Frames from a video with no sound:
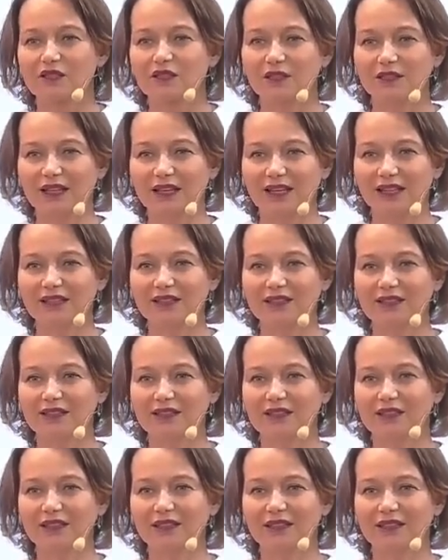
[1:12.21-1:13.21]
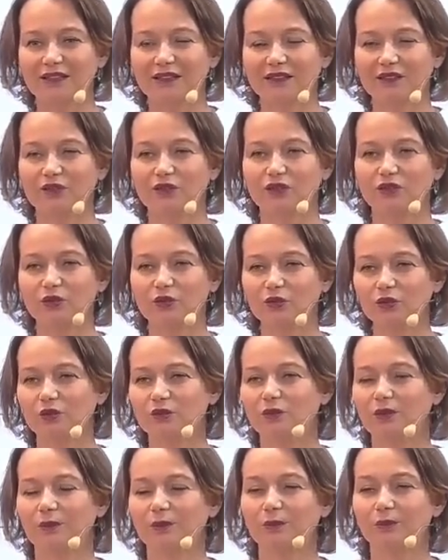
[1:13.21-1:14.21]
the neck and
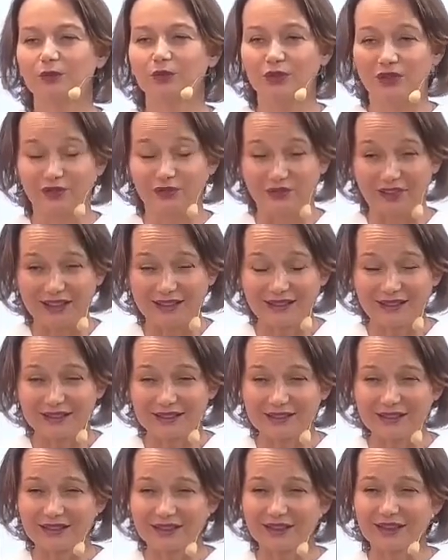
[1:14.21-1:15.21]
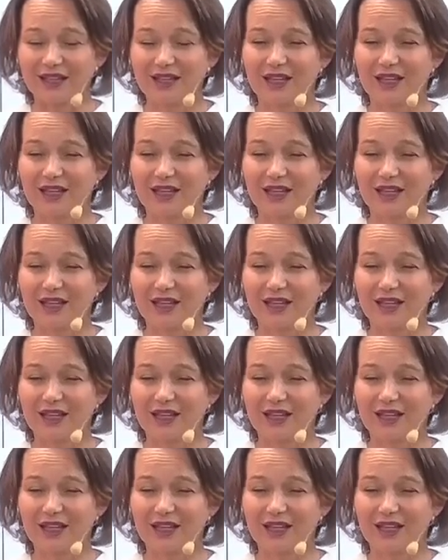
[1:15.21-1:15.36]
to prevent,